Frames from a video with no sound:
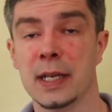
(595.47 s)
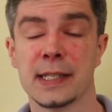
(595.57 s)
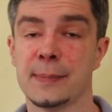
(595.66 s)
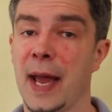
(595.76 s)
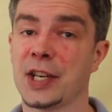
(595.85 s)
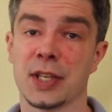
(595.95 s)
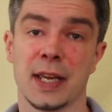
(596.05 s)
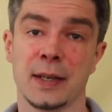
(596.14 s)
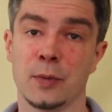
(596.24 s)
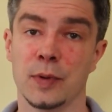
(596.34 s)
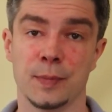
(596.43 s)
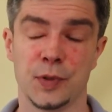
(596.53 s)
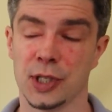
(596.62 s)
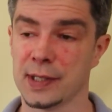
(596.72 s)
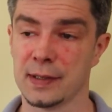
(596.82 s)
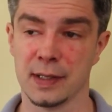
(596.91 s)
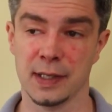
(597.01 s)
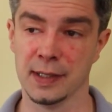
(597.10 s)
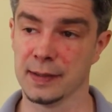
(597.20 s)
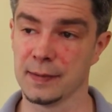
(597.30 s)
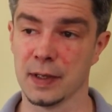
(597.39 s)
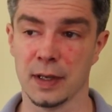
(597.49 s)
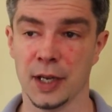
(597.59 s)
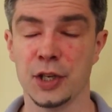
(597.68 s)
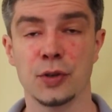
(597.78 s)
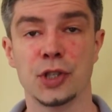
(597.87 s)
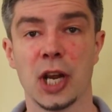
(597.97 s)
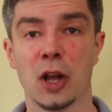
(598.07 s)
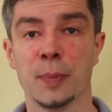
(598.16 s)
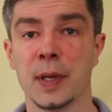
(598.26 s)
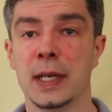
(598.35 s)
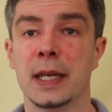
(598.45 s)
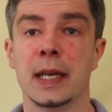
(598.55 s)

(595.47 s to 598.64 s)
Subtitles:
smash like is a huge help.